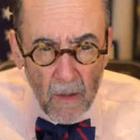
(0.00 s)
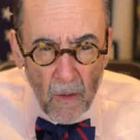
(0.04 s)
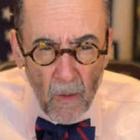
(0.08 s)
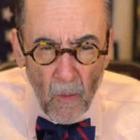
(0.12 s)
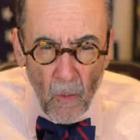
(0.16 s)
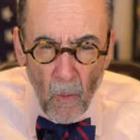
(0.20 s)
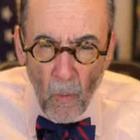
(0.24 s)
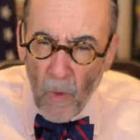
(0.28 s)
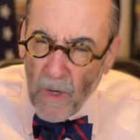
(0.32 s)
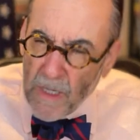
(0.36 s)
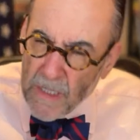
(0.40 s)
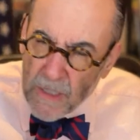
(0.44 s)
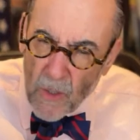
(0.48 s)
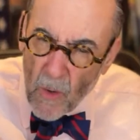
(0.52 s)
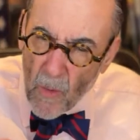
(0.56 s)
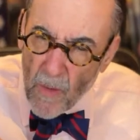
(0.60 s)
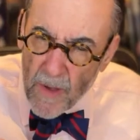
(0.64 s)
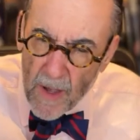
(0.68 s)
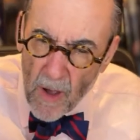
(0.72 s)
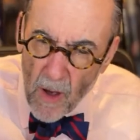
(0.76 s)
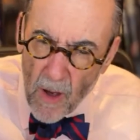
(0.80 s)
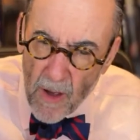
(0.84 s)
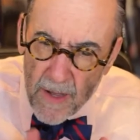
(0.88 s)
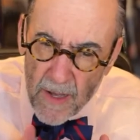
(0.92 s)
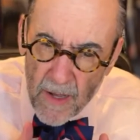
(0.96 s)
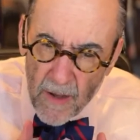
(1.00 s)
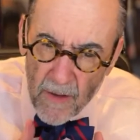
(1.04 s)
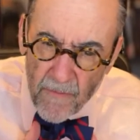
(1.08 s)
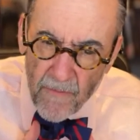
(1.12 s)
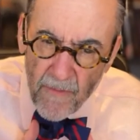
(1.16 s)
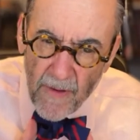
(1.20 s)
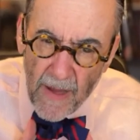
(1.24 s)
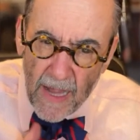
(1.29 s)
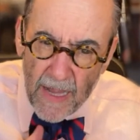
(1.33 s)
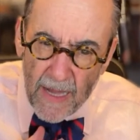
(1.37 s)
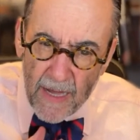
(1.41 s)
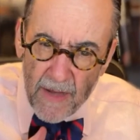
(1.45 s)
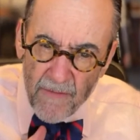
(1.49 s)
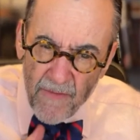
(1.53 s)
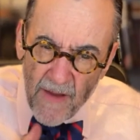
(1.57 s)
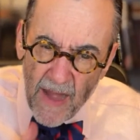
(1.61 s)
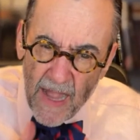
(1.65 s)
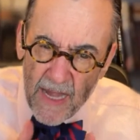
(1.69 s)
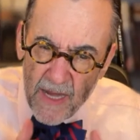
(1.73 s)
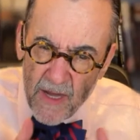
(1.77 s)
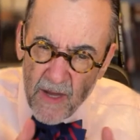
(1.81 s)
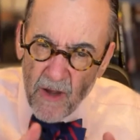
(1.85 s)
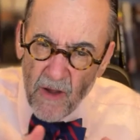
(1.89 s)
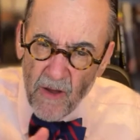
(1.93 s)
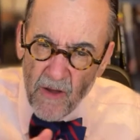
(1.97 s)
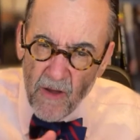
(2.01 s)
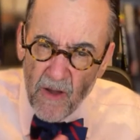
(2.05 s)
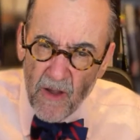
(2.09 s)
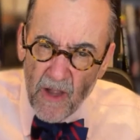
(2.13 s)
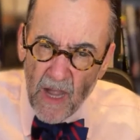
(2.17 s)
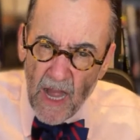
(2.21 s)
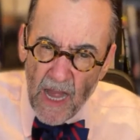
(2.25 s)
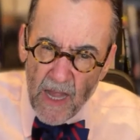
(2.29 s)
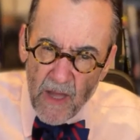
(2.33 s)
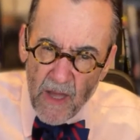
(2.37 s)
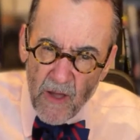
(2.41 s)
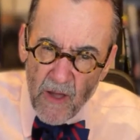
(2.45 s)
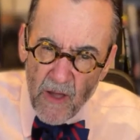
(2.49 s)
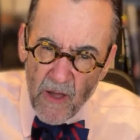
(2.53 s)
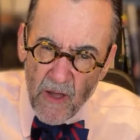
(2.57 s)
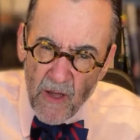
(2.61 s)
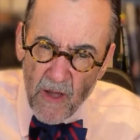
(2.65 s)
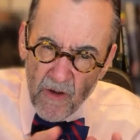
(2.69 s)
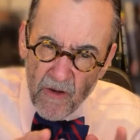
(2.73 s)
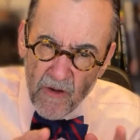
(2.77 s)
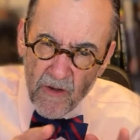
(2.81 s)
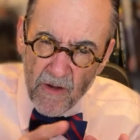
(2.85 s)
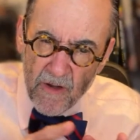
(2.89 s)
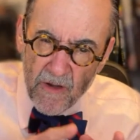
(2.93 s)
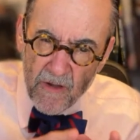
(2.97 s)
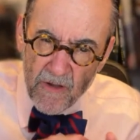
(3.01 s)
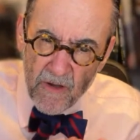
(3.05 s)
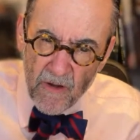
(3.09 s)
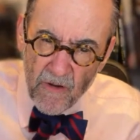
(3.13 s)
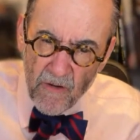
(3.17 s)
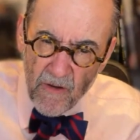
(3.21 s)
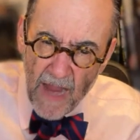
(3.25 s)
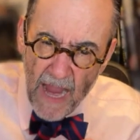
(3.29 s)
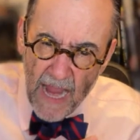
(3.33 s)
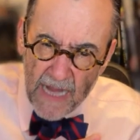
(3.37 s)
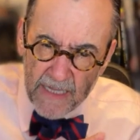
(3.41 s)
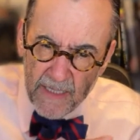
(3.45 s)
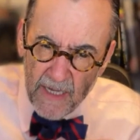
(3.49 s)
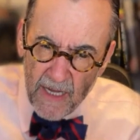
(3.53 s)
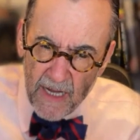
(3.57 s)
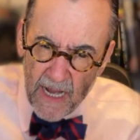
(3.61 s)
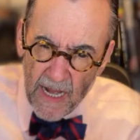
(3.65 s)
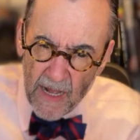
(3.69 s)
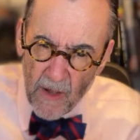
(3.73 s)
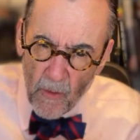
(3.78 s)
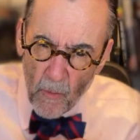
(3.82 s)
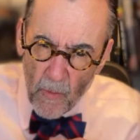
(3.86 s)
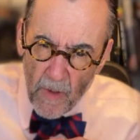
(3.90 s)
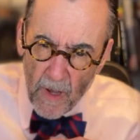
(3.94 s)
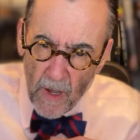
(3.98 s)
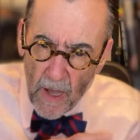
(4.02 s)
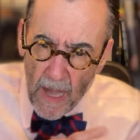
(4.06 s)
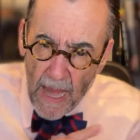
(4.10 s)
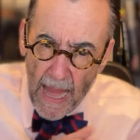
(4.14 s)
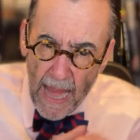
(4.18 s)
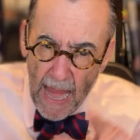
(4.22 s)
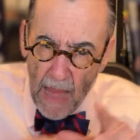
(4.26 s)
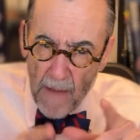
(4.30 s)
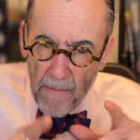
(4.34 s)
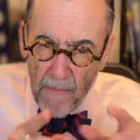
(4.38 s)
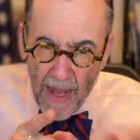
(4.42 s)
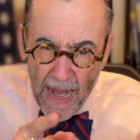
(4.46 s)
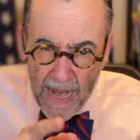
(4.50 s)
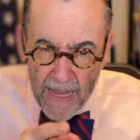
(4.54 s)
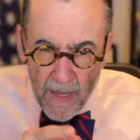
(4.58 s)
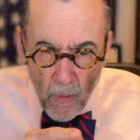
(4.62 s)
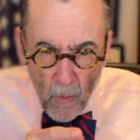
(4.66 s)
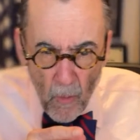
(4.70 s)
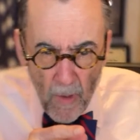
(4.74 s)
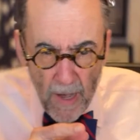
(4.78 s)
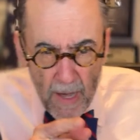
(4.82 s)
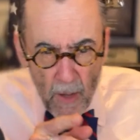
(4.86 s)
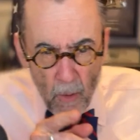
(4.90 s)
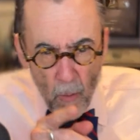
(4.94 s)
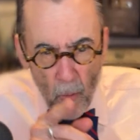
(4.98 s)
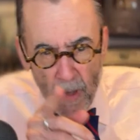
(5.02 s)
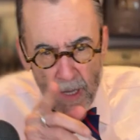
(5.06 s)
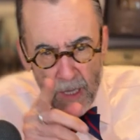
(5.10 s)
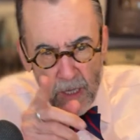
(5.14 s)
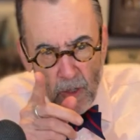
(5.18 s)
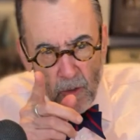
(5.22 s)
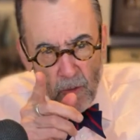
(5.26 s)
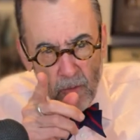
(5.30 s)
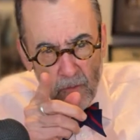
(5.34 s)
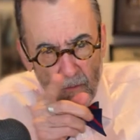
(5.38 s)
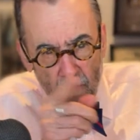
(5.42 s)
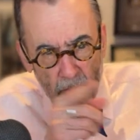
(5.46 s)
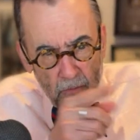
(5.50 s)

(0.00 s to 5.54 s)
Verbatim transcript: What's going on here, Fani? Fani, you're you're not you're you're you're, you're acting kind of weird. And by the way, when you